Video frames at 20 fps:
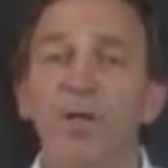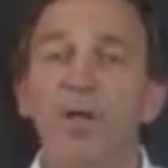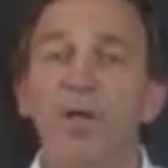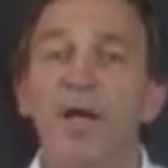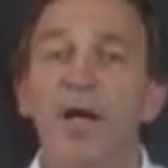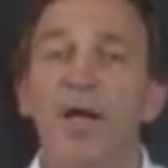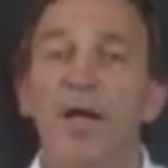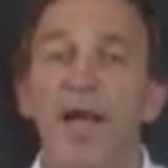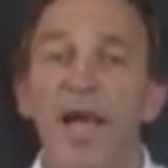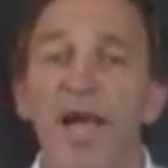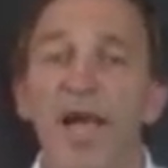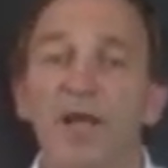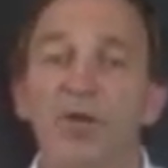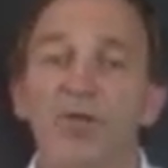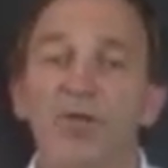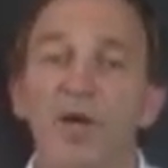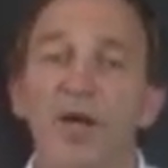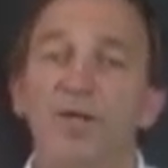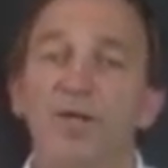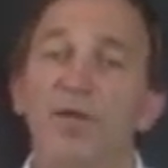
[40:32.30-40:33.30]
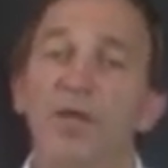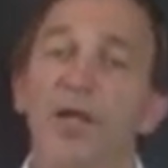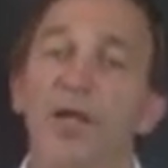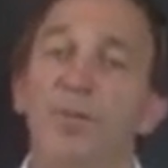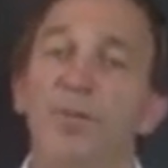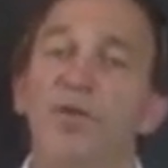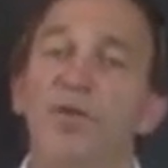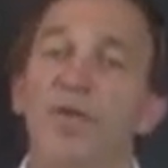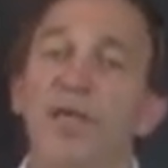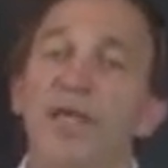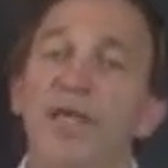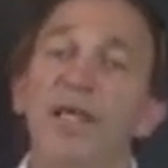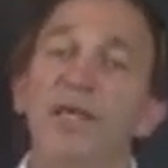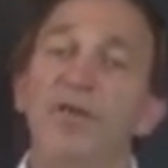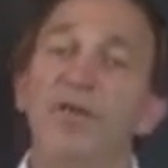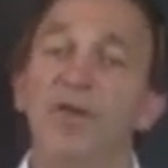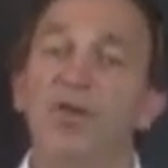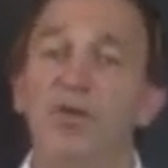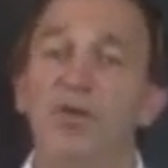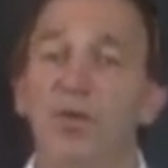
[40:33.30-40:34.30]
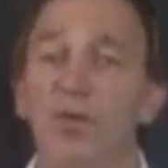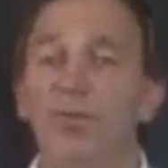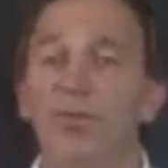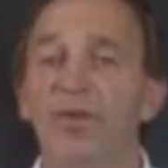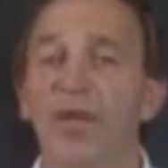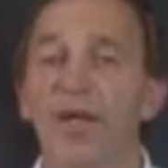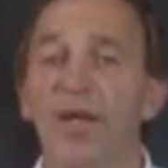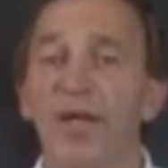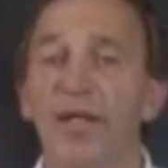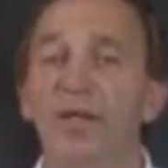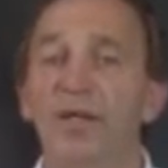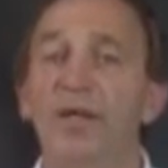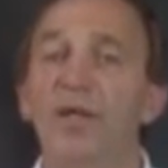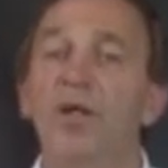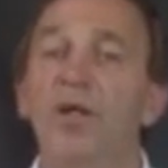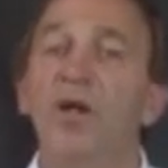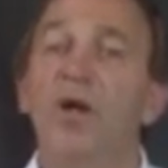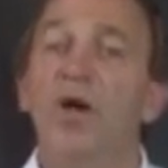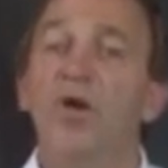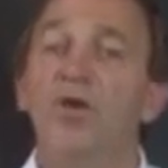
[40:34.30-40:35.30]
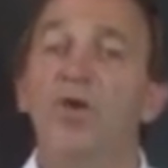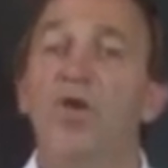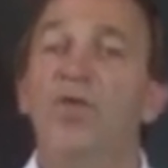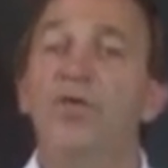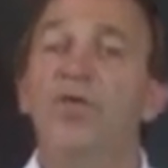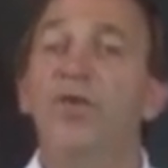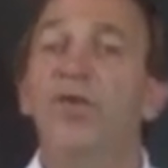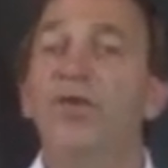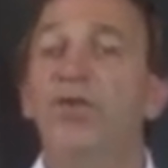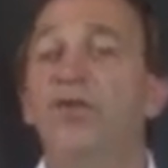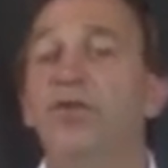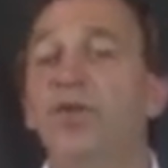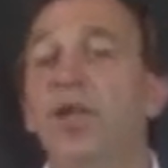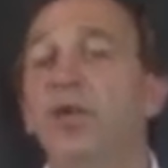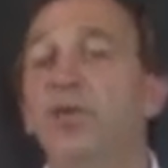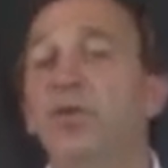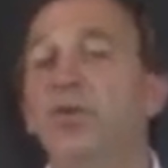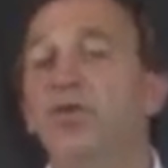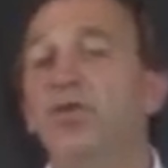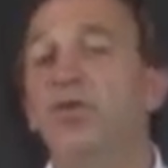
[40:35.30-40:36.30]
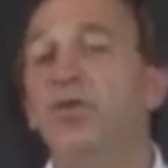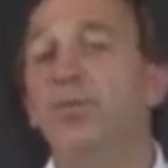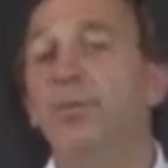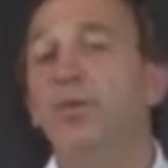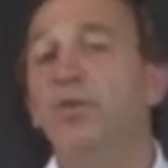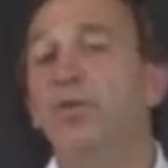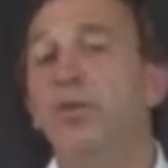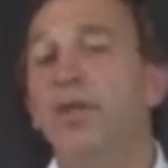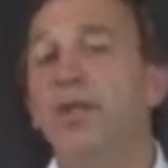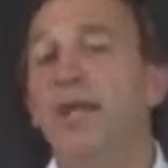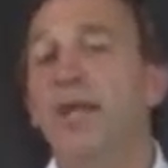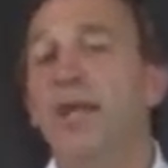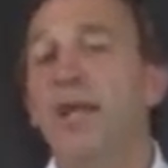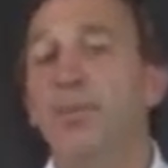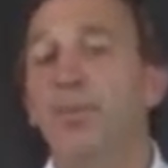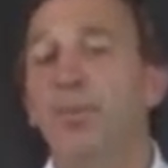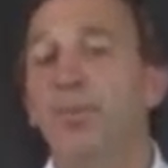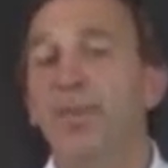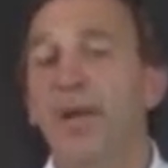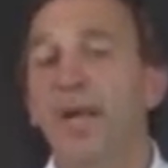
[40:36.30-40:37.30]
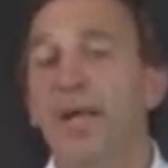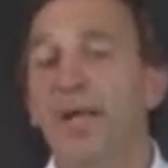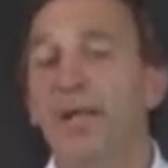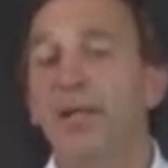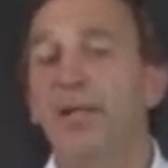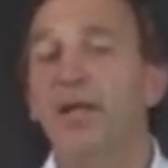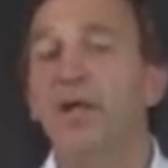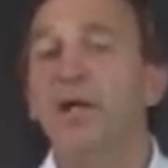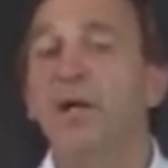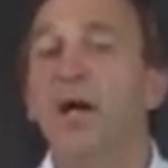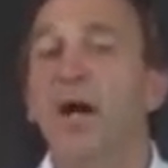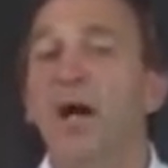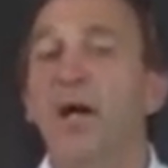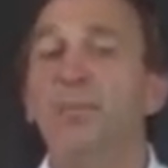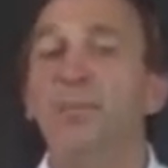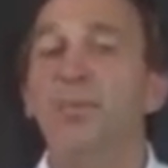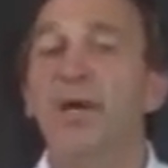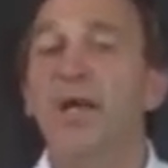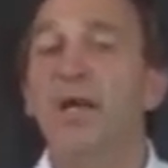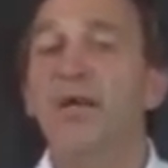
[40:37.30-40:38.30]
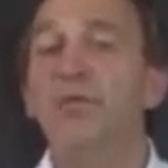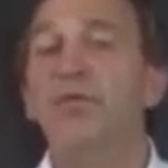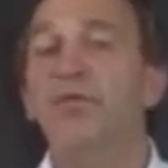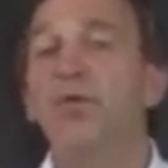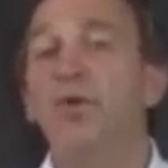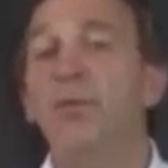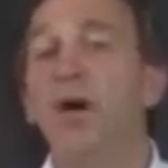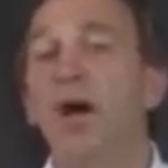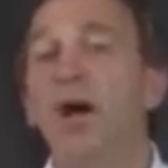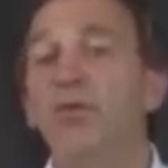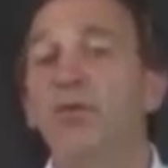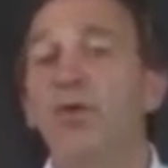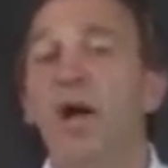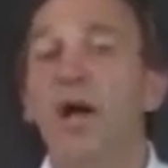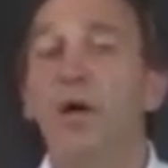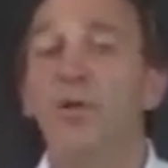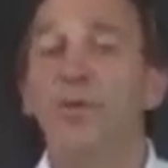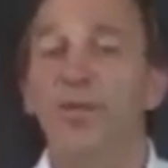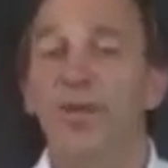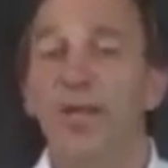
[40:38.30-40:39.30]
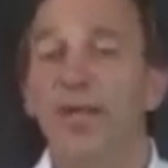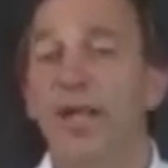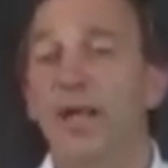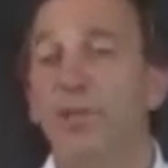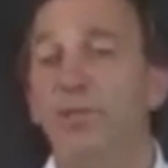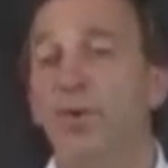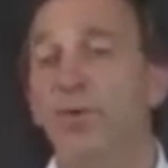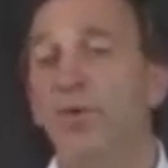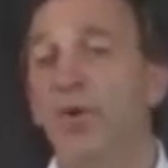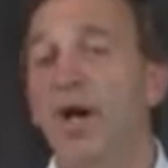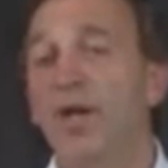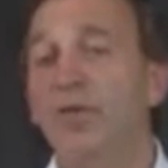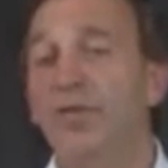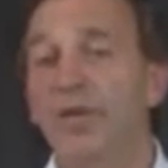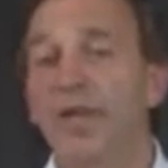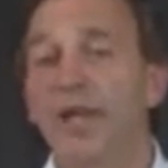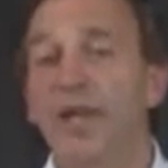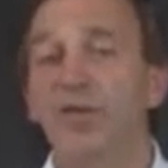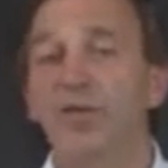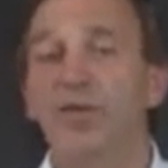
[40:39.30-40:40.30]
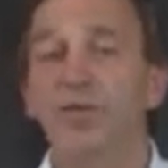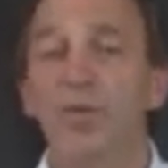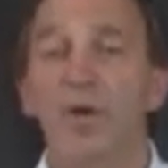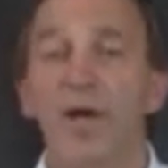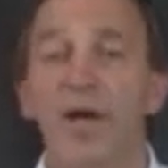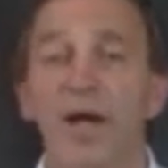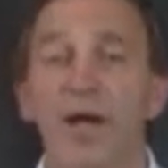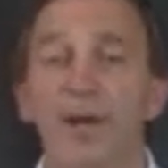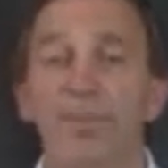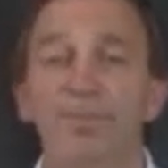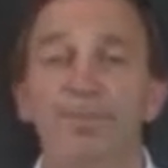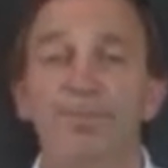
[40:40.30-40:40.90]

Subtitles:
An X-ray of the hip is easy to obtain and often distinguishes between hip pain and pain from around the hip arising elsewhere.